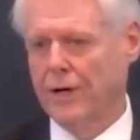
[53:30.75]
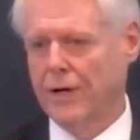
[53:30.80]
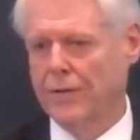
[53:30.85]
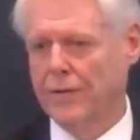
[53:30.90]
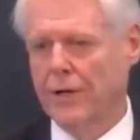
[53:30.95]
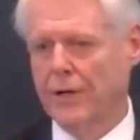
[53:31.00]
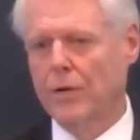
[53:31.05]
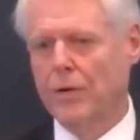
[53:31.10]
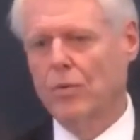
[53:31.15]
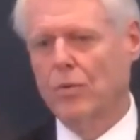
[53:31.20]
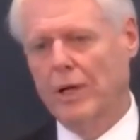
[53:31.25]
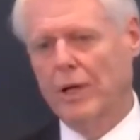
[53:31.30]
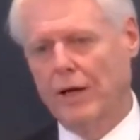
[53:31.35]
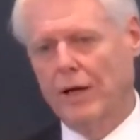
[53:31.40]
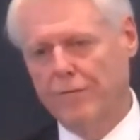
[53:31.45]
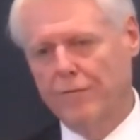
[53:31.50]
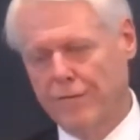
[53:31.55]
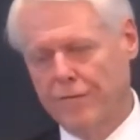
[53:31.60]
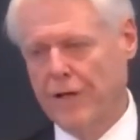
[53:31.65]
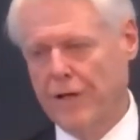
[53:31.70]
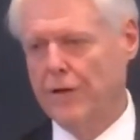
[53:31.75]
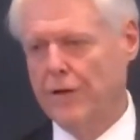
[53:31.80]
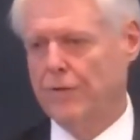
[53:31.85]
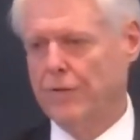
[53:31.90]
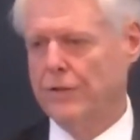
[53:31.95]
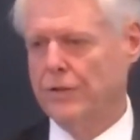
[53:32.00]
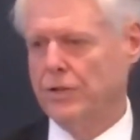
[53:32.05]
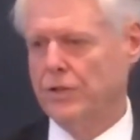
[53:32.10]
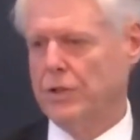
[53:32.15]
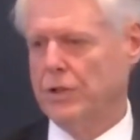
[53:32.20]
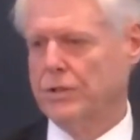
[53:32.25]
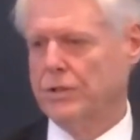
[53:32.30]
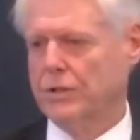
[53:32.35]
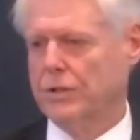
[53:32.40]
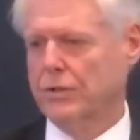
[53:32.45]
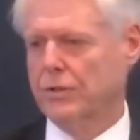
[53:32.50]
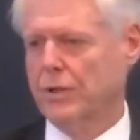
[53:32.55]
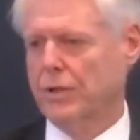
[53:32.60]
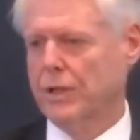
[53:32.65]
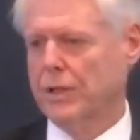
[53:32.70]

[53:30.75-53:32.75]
and we're to have faith in Jesus Christ.